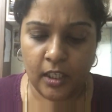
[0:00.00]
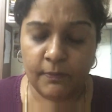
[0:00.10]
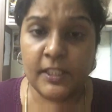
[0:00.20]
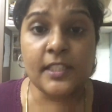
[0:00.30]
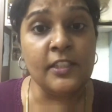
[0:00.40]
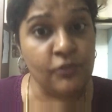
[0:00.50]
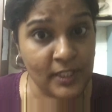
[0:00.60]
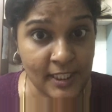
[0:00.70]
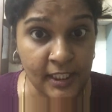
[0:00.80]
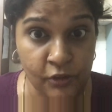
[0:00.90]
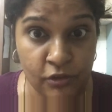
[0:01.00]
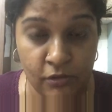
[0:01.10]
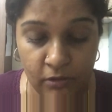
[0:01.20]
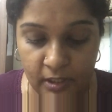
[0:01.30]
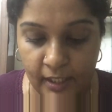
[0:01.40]
It's interesting to
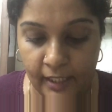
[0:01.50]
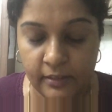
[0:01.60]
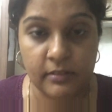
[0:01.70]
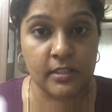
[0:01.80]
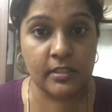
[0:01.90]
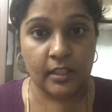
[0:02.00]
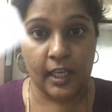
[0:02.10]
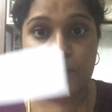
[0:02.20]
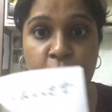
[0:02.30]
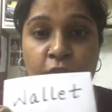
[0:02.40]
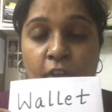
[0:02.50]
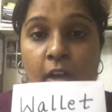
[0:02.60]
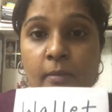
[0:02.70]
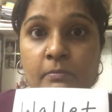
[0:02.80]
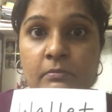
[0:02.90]
note that this came
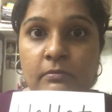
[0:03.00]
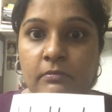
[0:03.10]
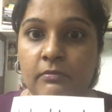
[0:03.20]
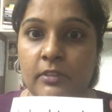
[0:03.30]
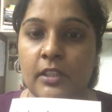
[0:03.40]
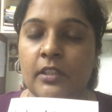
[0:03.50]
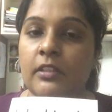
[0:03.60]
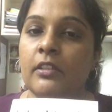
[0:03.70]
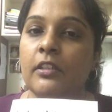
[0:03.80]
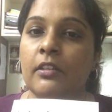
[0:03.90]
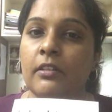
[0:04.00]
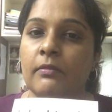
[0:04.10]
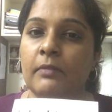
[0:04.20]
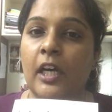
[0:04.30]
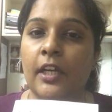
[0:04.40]
from the
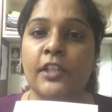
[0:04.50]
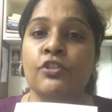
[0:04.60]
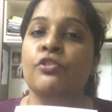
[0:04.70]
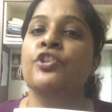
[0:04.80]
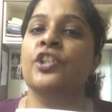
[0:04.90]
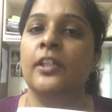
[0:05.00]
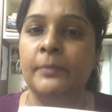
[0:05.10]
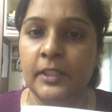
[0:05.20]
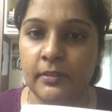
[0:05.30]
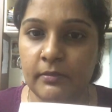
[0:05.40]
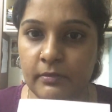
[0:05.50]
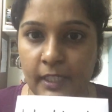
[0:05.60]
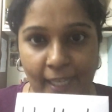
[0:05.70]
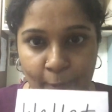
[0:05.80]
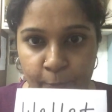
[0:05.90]
Indo-German
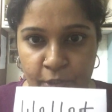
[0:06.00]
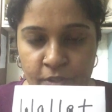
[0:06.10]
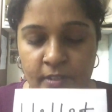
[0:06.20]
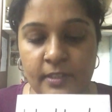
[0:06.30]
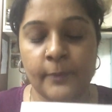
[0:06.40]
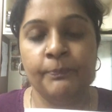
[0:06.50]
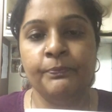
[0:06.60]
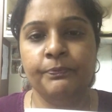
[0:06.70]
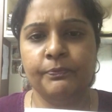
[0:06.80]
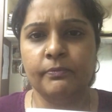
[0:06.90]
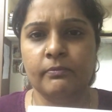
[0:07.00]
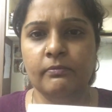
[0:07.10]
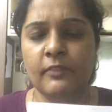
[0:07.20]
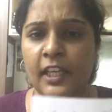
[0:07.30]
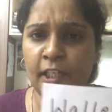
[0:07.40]
languages.
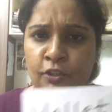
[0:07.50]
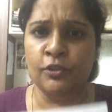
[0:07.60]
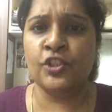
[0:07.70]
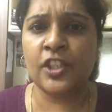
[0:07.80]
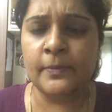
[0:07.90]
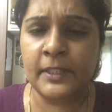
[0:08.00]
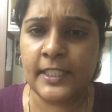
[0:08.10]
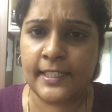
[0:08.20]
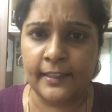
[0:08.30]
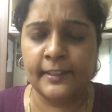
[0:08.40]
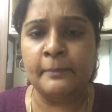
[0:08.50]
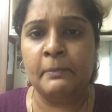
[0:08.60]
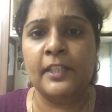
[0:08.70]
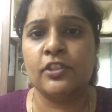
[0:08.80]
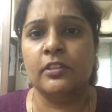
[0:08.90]
Indo-German is nothing
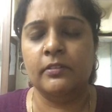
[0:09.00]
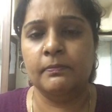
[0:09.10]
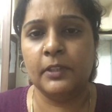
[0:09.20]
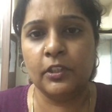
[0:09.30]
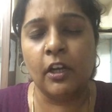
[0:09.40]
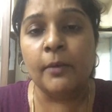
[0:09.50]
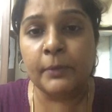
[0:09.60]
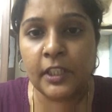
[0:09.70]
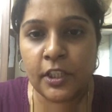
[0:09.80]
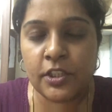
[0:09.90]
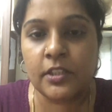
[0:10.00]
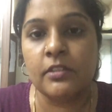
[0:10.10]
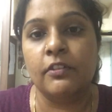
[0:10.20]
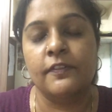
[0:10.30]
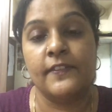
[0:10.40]
but a combination
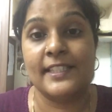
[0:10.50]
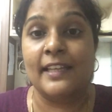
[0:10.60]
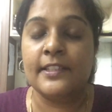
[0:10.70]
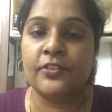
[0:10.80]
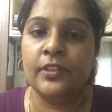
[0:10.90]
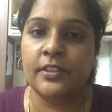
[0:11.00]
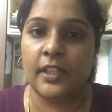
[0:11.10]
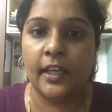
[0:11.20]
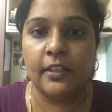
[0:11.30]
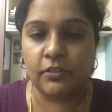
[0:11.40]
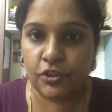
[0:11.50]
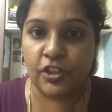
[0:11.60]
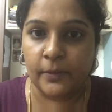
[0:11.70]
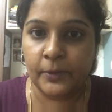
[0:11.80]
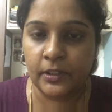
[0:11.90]
of Sanskrit and
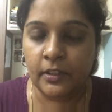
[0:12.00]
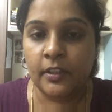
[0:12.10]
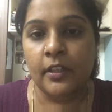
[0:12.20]
German.